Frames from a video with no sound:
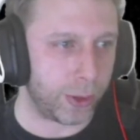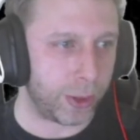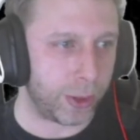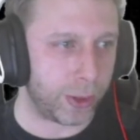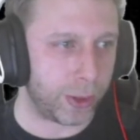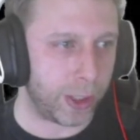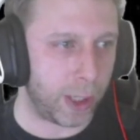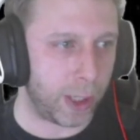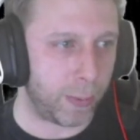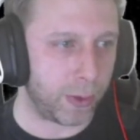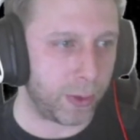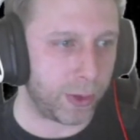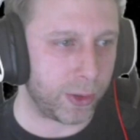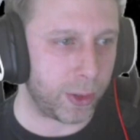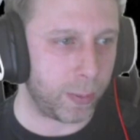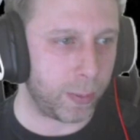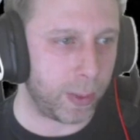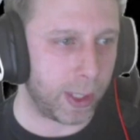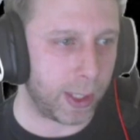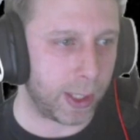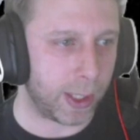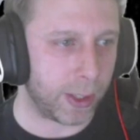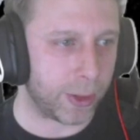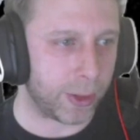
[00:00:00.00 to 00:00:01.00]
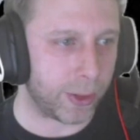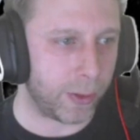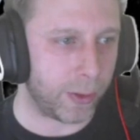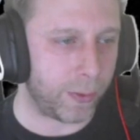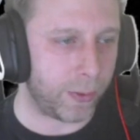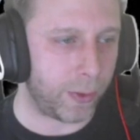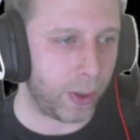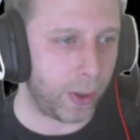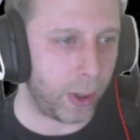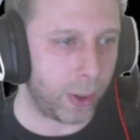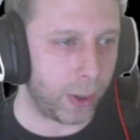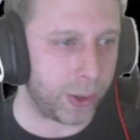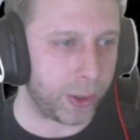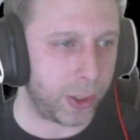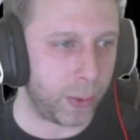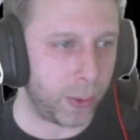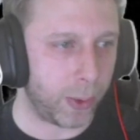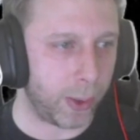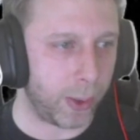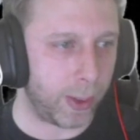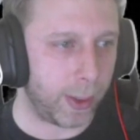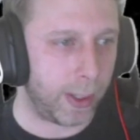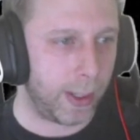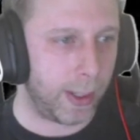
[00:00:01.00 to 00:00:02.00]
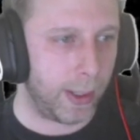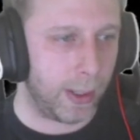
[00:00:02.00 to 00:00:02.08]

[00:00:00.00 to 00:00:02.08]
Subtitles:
the same as the biggest Afrati one.